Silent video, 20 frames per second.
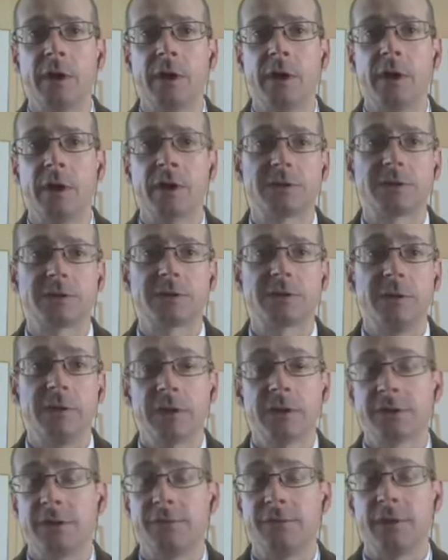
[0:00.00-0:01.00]
And so,
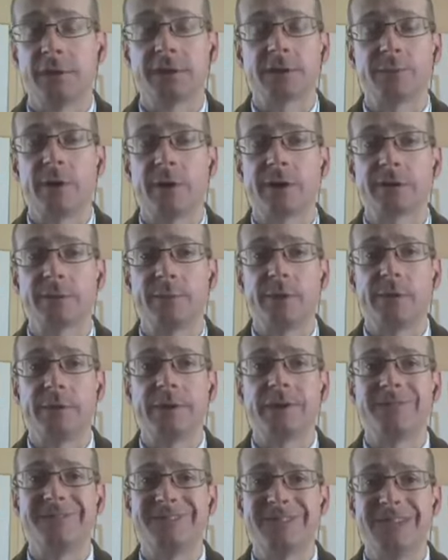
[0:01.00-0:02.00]
yes, he faced the
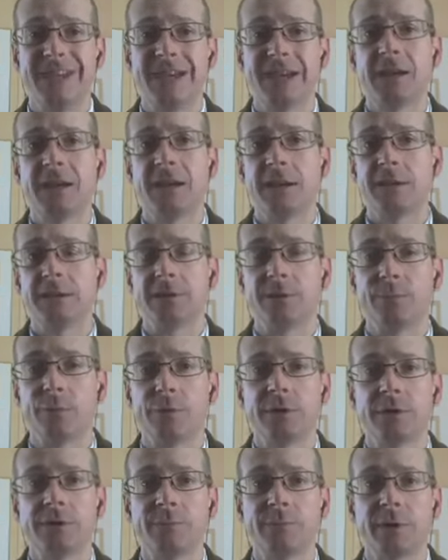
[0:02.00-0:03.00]
possibility of decades in
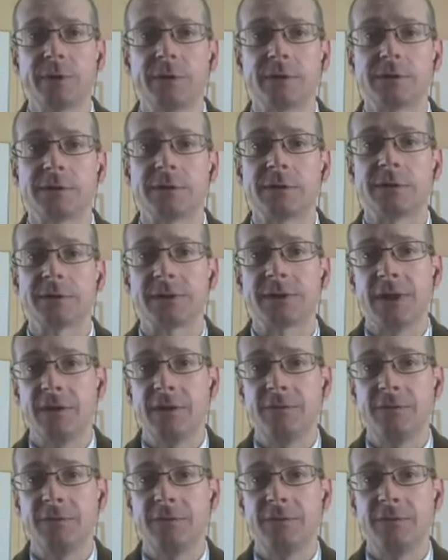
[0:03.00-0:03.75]
prison because of this.